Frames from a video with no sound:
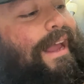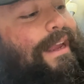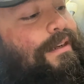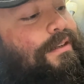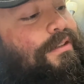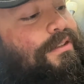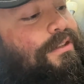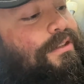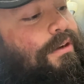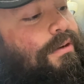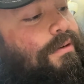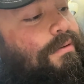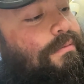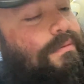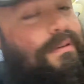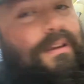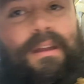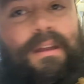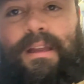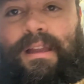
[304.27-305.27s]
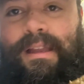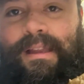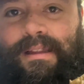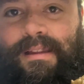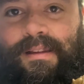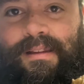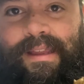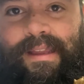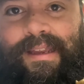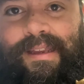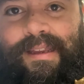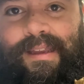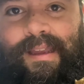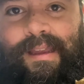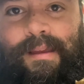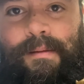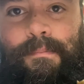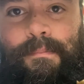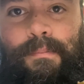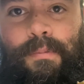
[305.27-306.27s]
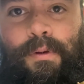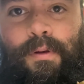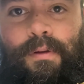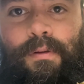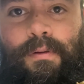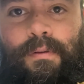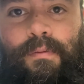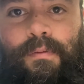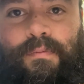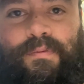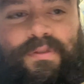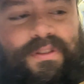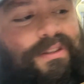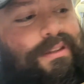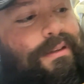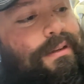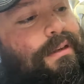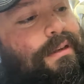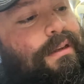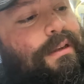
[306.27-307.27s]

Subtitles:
don't, like, it moves,